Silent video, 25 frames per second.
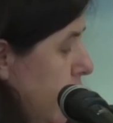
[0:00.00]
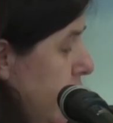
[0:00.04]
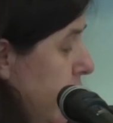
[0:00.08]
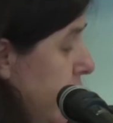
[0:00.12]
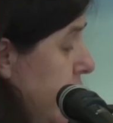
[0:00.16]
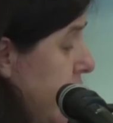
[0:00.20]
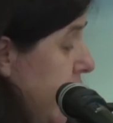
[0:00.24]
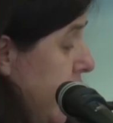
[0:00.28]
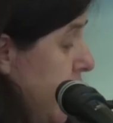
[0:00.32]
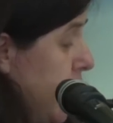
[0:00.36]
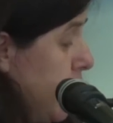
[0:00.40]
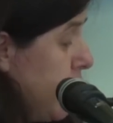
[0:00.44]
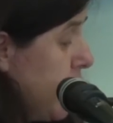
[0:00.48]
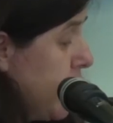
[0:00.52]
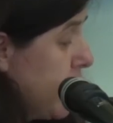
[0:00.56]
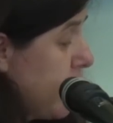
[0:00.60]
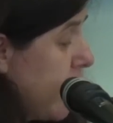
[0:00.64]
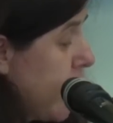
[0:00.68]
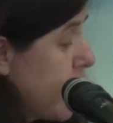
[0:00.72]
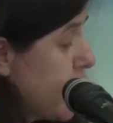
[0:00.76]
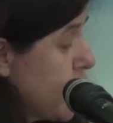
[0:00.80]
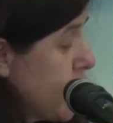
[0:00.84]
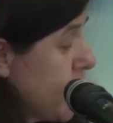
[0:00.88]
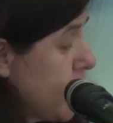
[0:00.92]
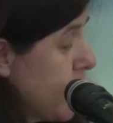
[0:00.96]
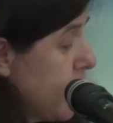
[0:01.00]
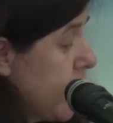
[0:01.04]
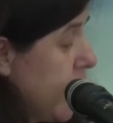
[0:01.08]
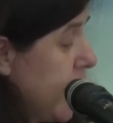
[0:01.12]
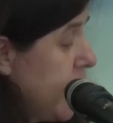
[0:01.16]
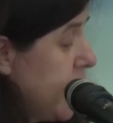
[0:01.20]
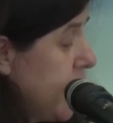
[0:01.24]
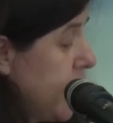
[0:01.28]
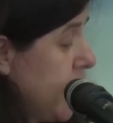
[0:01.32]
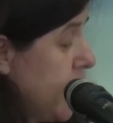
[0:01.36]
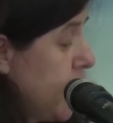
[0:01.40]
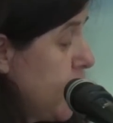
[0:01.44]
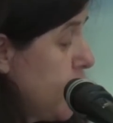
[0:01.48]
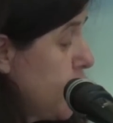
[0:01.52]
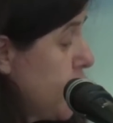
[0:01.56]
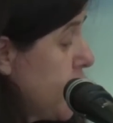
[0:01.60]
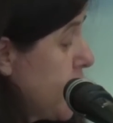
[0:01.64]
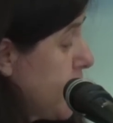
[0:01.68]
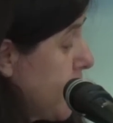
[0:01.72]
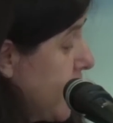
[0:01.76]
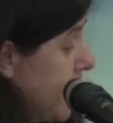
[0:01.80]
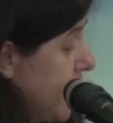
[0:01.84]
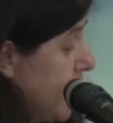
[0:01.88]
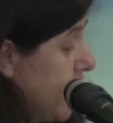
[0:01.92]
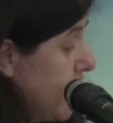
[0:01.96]
We had immigration-related
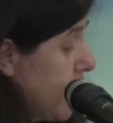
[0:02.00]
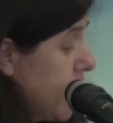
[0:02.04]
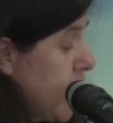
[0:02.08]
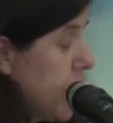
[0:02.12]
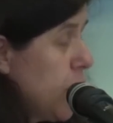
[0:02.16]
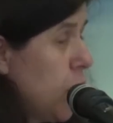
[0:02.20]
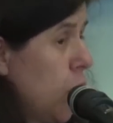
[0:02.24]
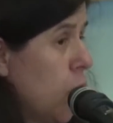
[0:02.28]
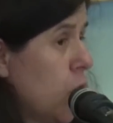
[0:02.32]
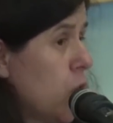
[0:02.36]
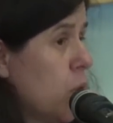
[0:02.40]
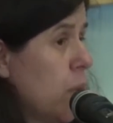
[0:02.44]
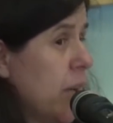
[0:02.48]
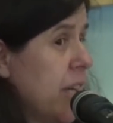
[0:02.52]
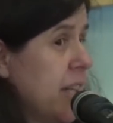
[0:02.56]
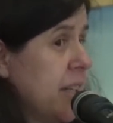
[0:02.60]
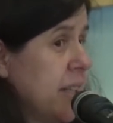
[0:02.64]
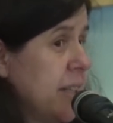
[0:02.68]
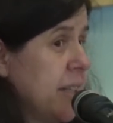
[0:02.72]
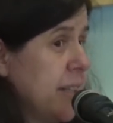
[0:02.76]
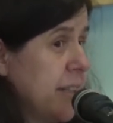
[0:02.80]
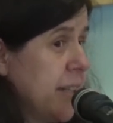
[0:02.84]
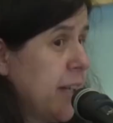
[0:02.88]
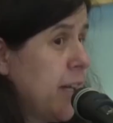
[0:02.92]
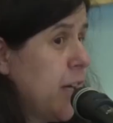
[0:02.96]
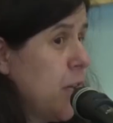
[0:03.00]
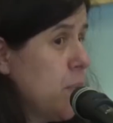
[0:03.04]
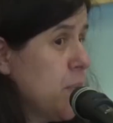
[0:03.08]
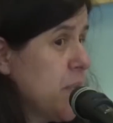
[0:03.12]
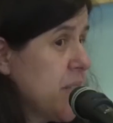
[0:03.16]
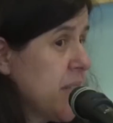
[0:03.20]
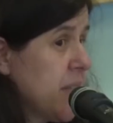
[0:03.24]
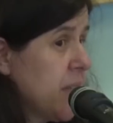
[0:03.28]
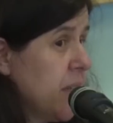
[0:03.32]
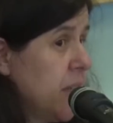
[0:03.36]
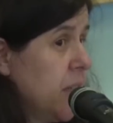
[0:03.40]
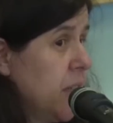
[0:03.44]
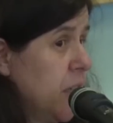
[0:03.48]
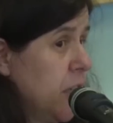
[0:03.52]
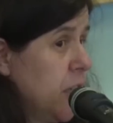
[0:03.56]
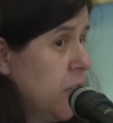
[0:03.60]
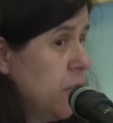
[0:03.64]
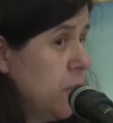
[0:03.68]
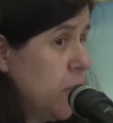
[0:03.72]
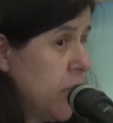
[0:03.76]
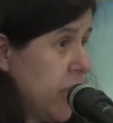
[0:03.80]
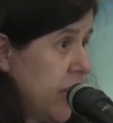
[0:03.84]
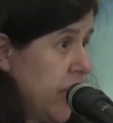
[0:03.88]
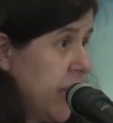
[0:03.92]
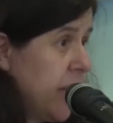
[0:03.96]
issues, particularly long waiting times
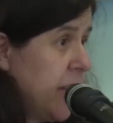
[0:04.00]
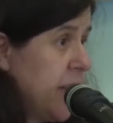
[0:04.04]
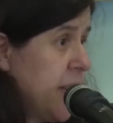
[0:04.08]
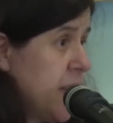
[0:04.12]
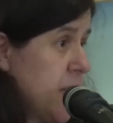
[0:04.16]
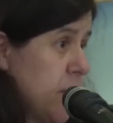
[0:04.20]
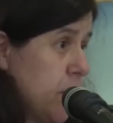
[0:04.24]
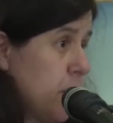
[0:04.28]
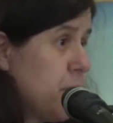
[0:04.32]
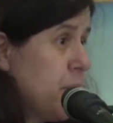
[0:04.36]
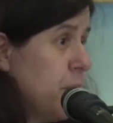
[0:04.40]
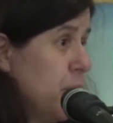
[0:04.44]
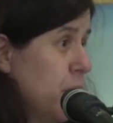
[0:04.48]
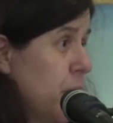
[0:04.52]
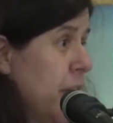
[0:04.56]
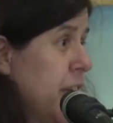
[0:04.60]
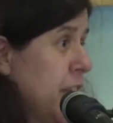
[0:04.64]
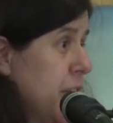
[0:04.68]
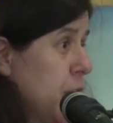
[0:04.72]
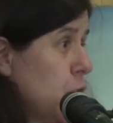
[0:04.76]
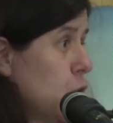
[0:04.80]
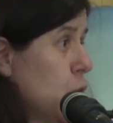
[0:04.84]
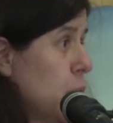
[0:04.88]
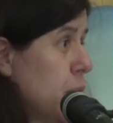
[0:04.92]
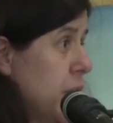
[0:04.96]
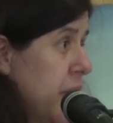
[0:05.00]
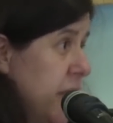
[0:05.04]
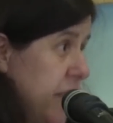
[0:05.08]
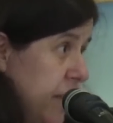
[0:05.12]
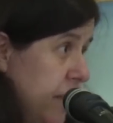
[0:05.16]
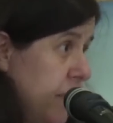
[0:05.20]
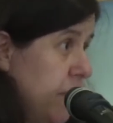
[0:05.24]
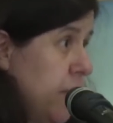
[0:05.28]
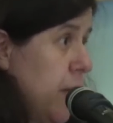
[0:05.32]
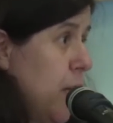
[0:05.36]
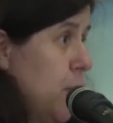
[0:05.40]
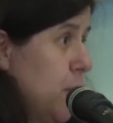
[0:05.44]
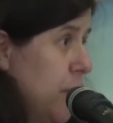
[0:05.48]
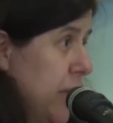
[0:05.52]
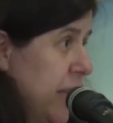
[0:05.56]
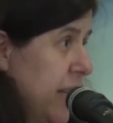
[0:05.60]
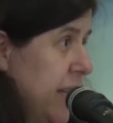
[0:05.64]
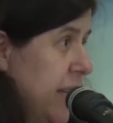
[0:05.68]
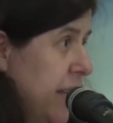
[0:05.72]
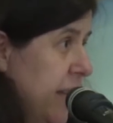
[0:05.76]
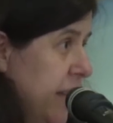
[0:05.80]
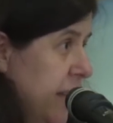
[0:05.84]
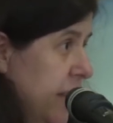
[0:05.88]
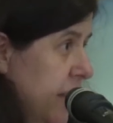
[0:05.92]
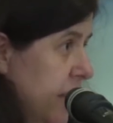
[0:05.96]
for Chaldeans waiting to bring their family
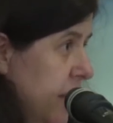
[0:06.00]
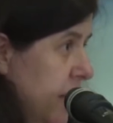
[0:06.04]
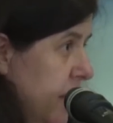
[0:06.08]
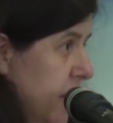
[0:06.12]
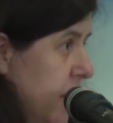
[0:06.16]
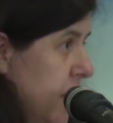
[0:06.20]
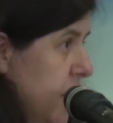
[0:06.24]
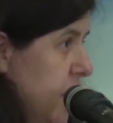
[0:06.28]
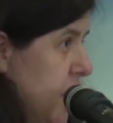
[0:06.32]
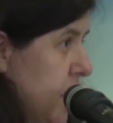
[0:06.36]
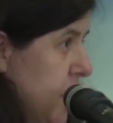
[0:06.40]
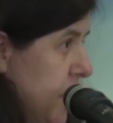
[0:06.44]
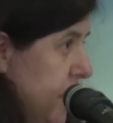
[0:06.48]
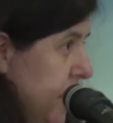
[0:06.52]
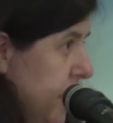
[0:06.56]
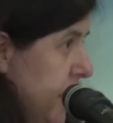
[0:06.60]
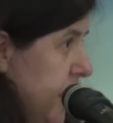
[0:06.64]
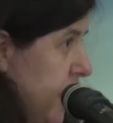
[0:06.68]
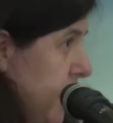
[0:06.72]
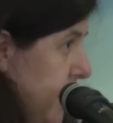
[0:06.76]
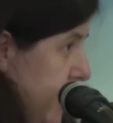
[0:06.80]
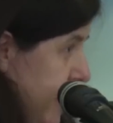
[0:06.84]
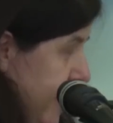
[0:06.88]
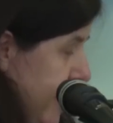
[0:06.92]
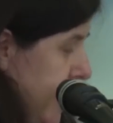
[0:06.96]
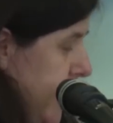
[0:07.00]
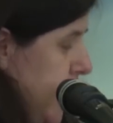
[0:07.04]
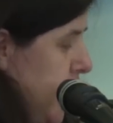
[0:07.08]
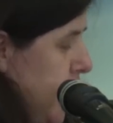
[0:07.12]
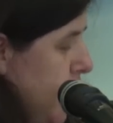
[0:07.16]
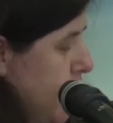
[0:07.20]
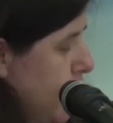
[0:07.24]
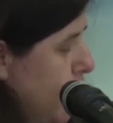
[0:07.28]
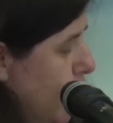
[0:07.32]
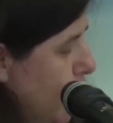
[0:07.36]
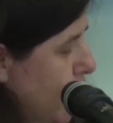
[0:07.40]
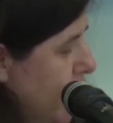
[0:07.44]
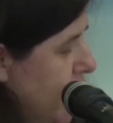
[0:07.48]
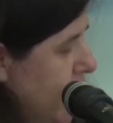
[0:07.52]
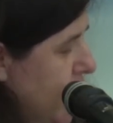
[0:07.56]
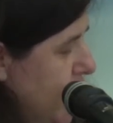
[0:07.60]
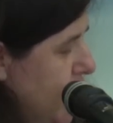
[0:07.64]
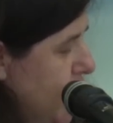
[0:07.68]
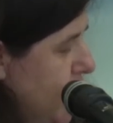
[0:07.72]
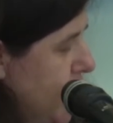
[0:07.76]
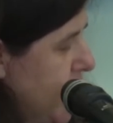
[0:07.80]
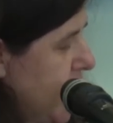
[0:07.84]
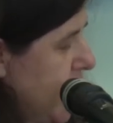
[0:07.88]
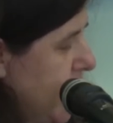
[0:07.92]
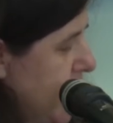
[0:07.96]
here. So I think that was another important
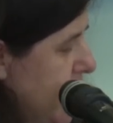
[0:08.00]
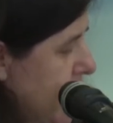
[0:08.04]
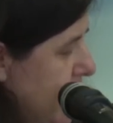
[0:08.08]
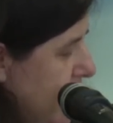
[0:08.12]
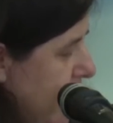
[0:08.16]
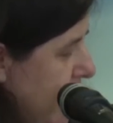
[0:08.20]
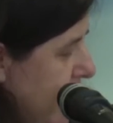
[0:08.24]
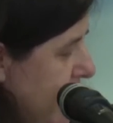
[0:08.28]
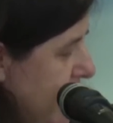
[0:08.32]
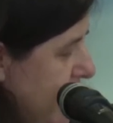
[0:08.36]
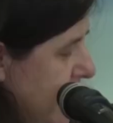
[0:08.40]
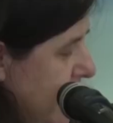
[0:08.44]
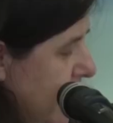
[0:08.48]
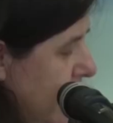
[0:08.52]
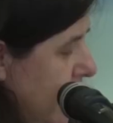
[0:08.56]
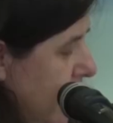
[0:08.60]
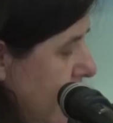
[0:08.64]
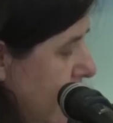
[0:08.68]
issue that was raised.